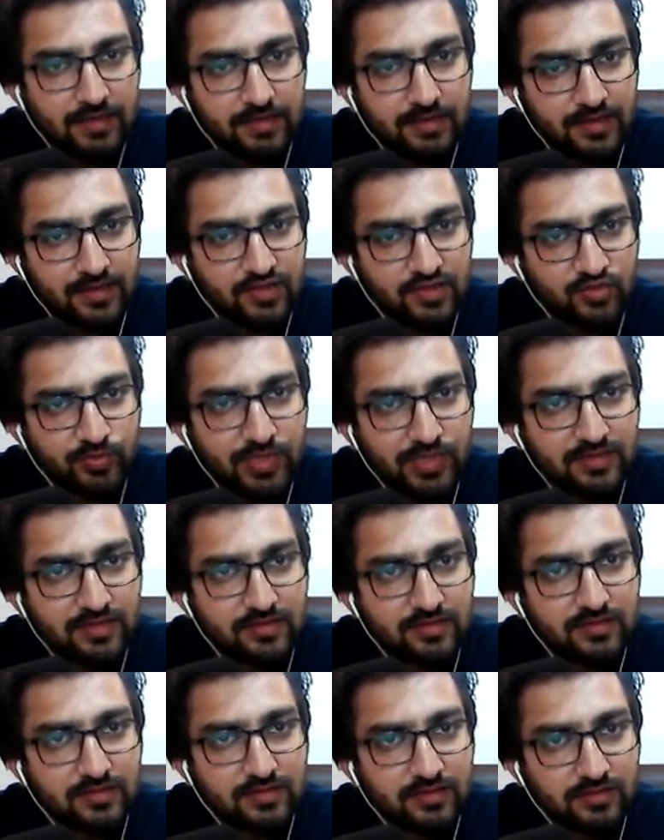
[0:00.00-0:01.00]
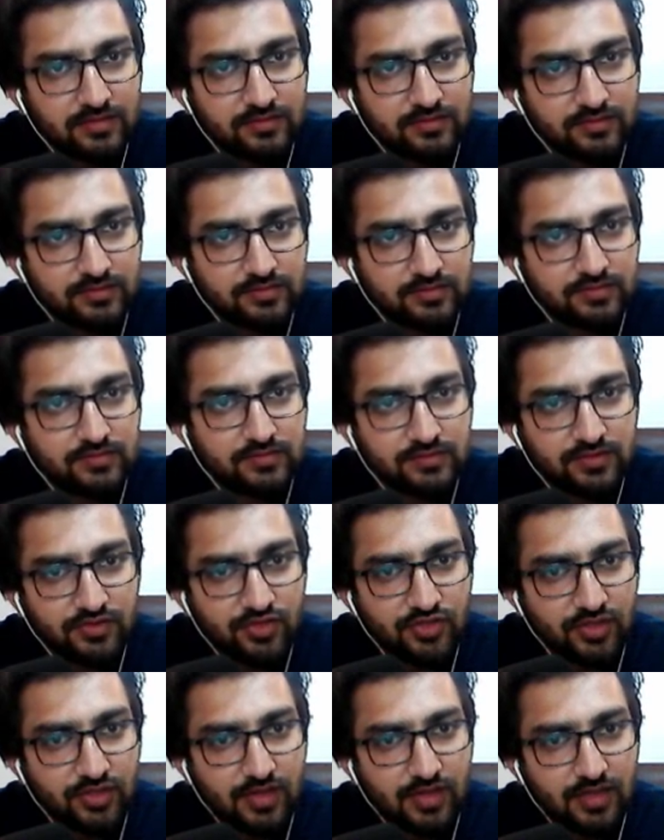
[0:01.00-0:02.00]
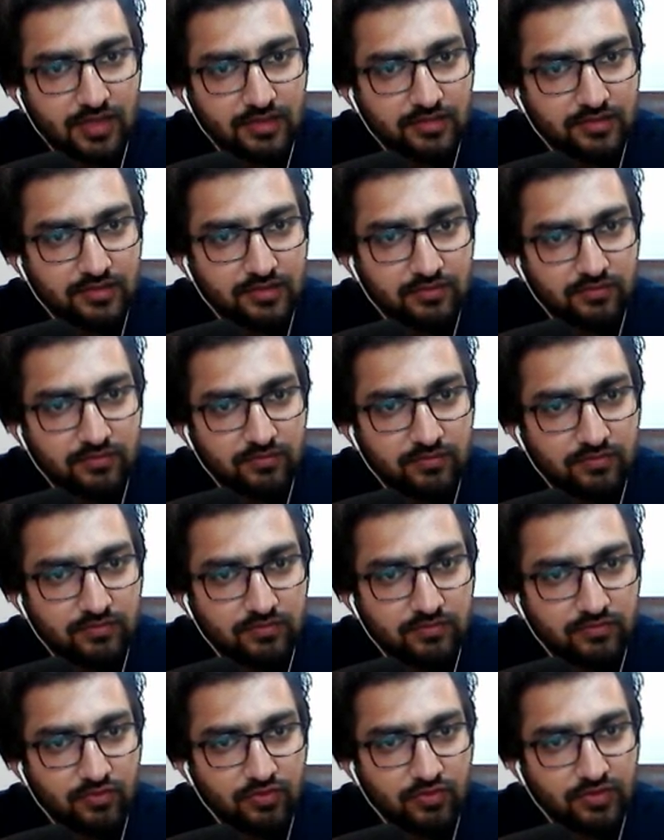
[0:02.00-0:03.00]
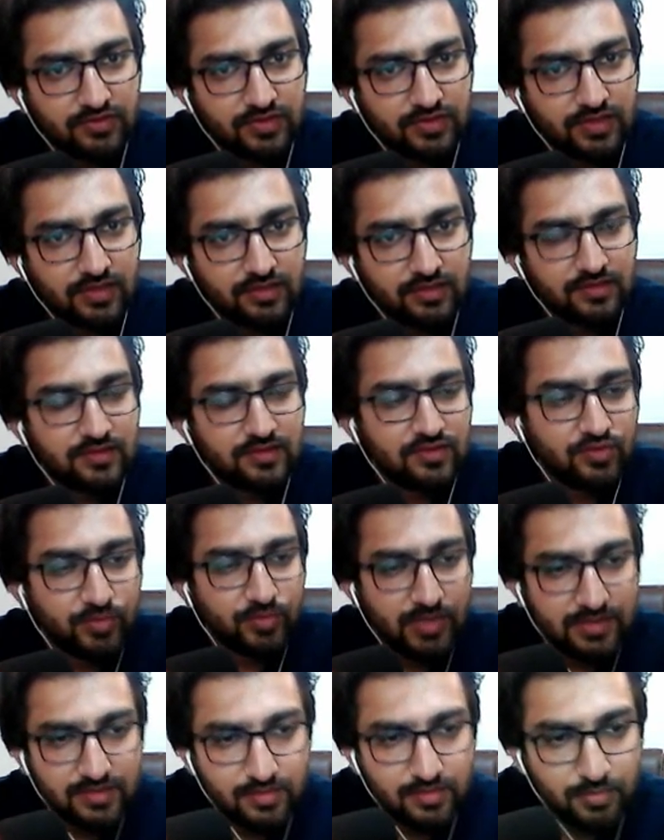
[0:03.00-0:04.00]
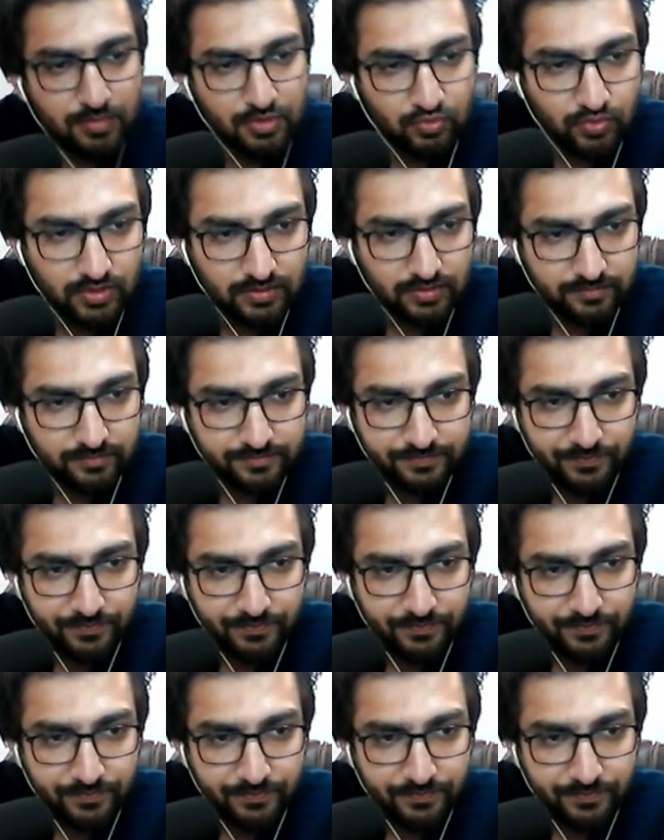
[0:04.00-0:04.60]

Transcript: There is plus, check that. Focus here, this is plus in between.